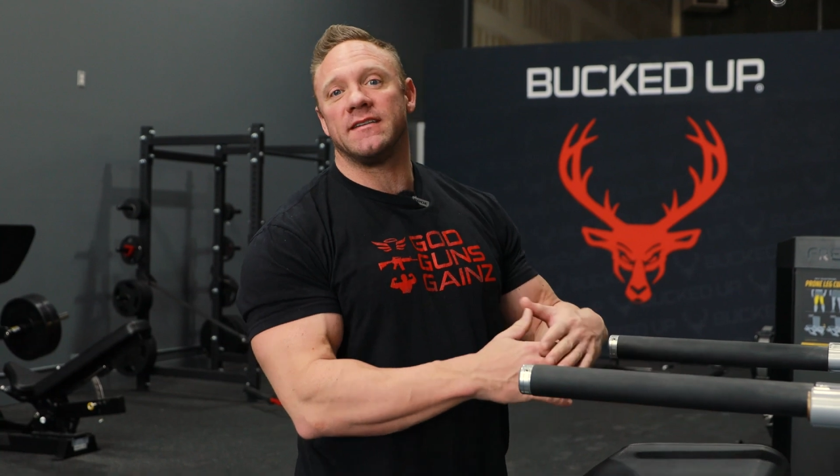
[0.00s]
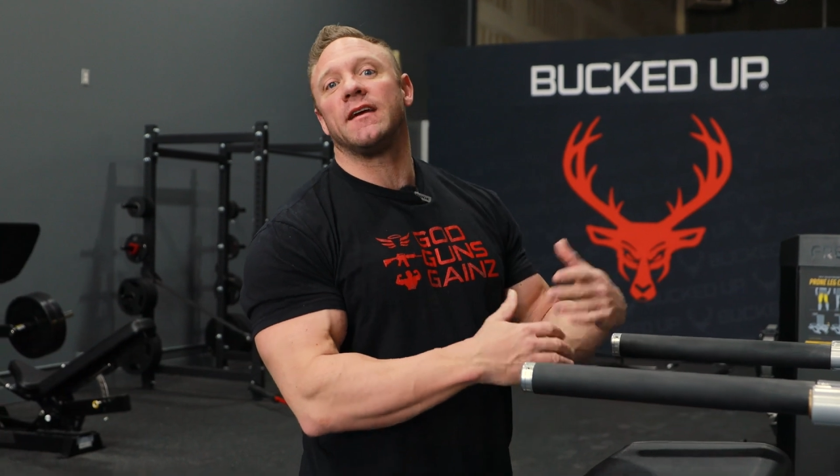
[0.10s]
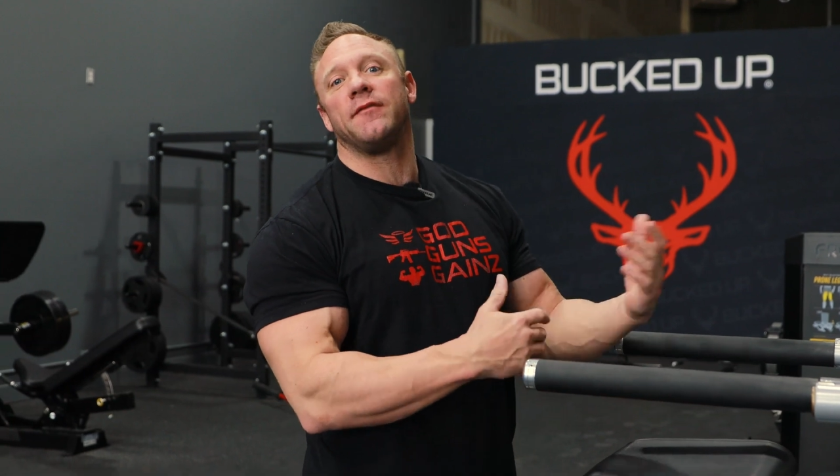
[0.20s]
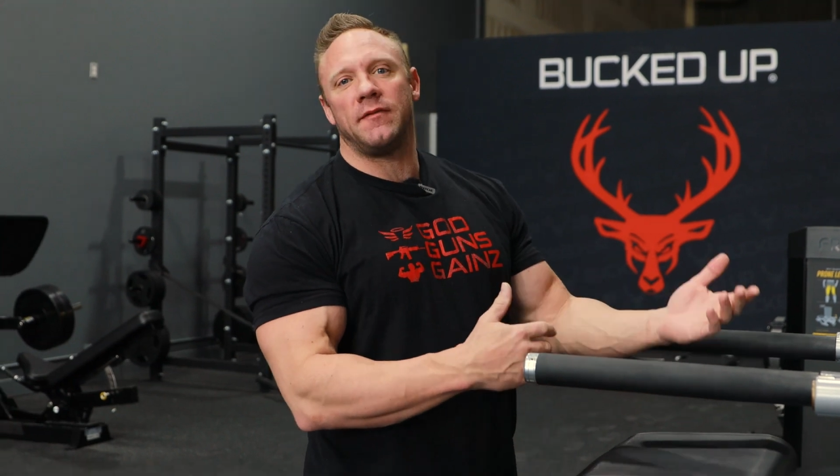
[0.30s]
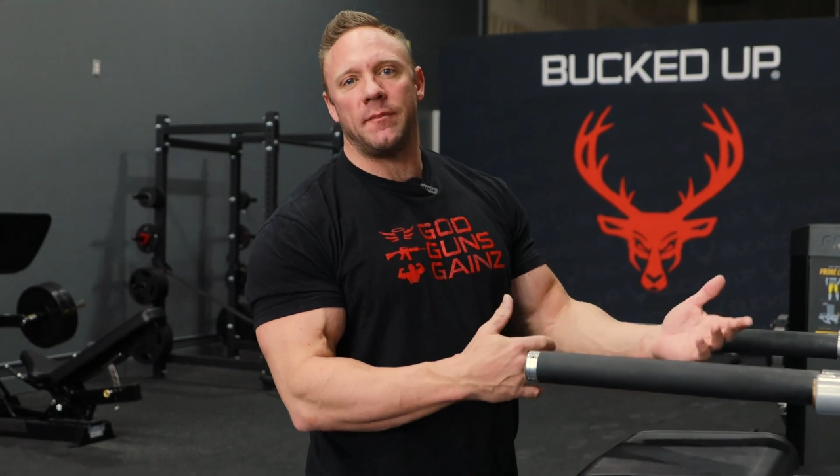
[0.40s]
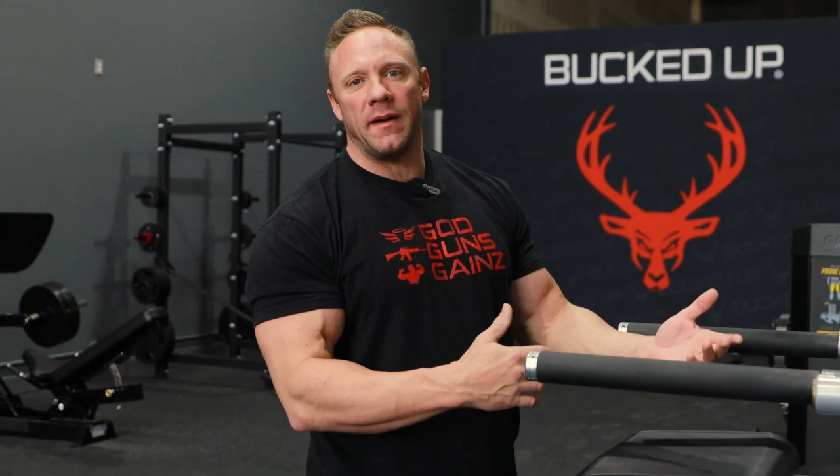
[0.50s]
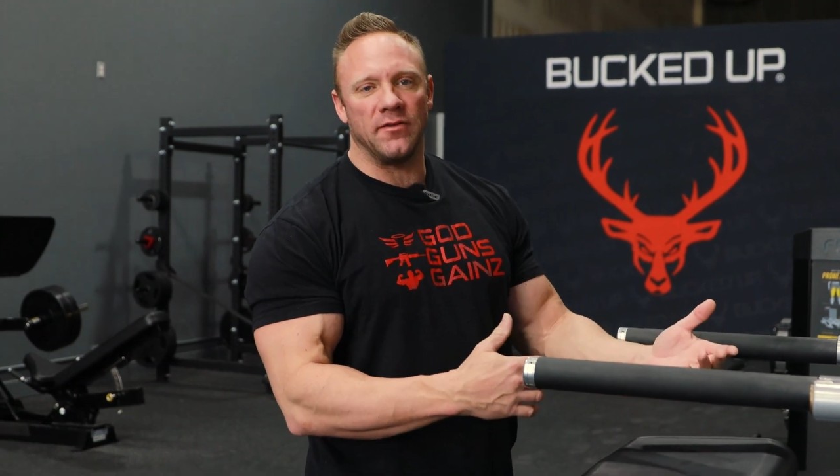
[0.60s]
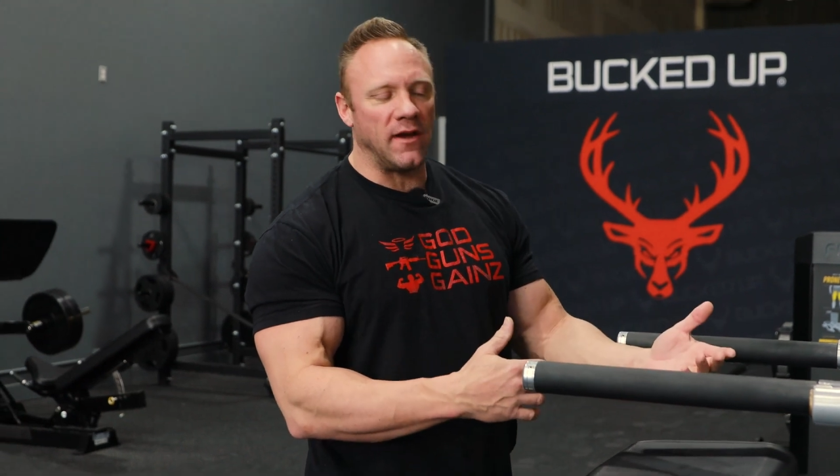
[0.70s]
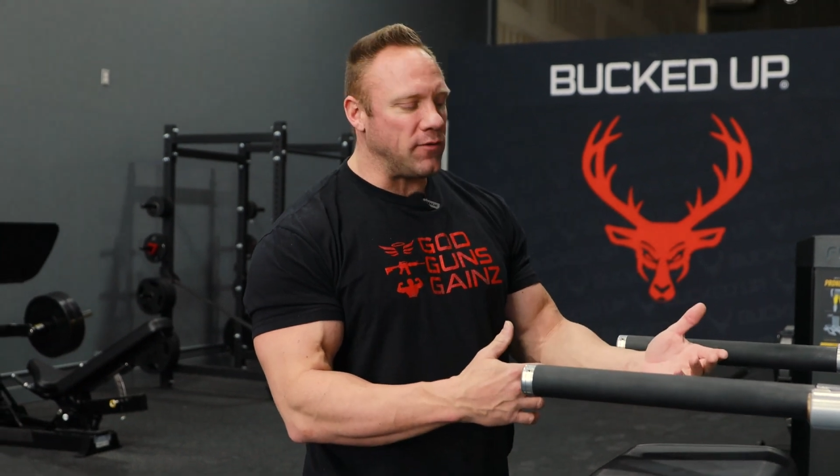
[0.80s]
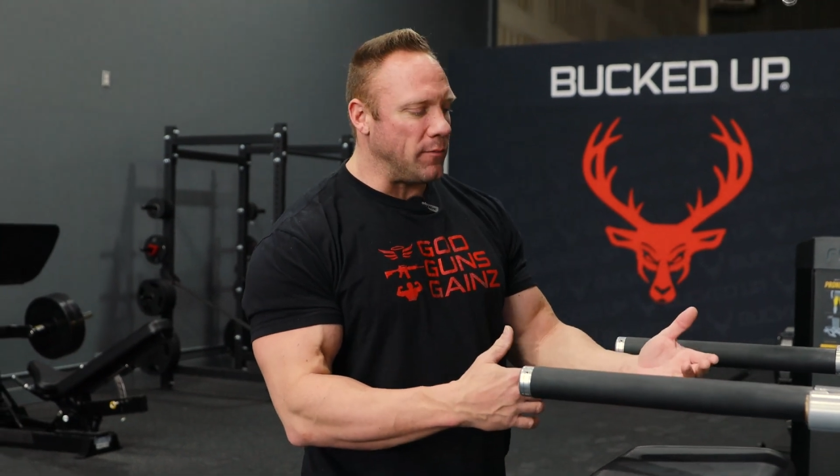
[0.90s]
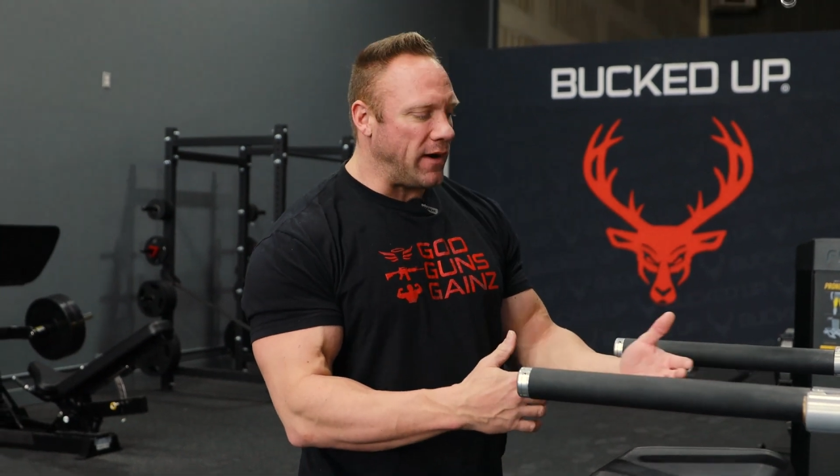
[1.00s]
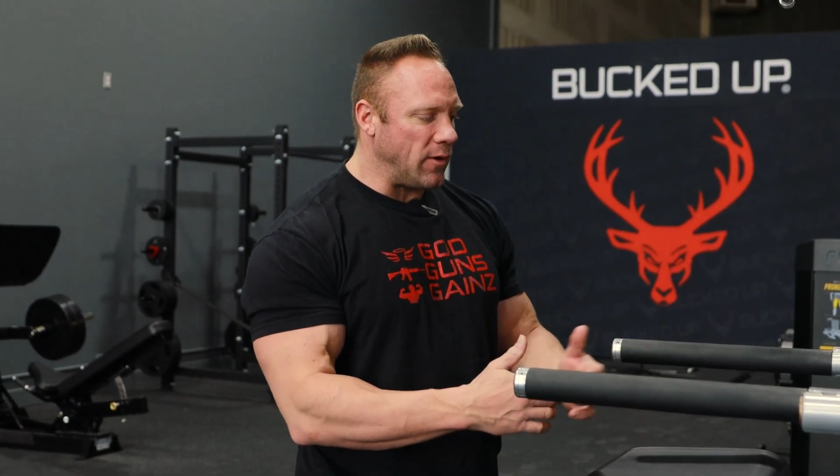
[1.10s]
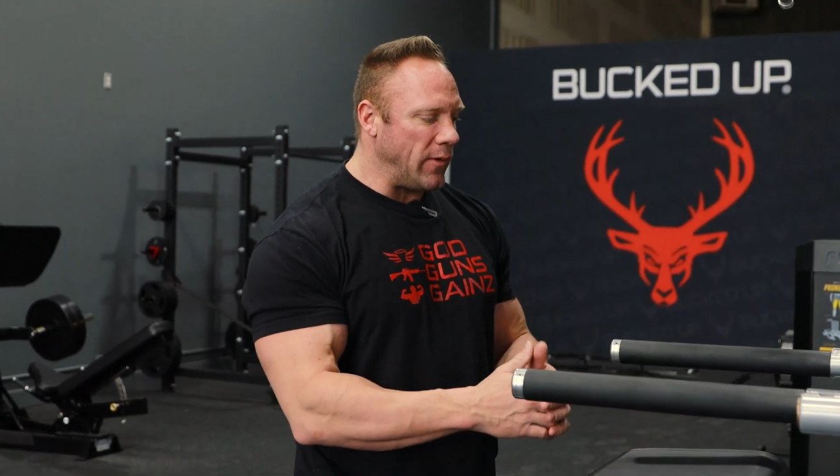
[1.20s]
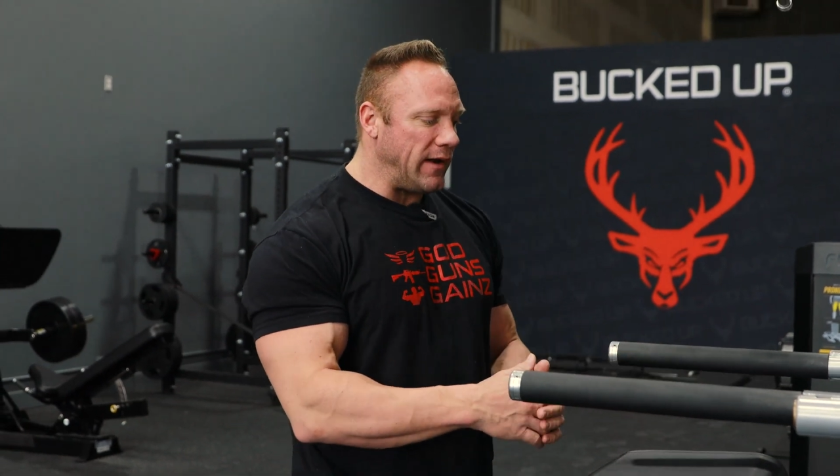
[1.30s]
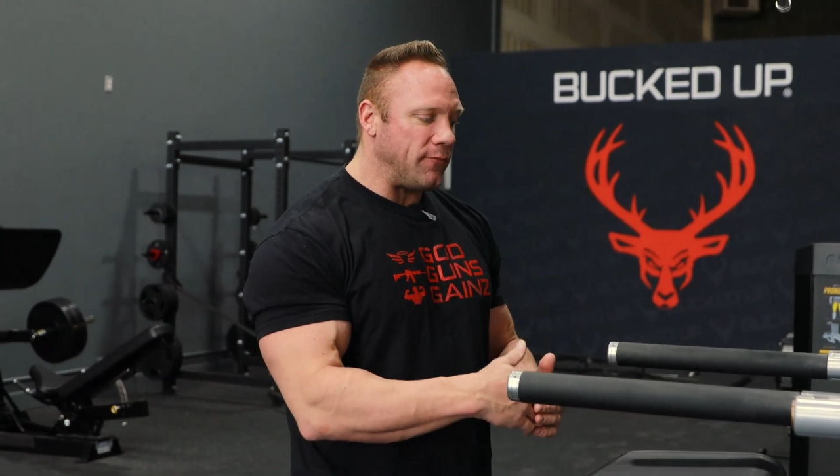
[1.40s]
take 50 pounds off your body weight.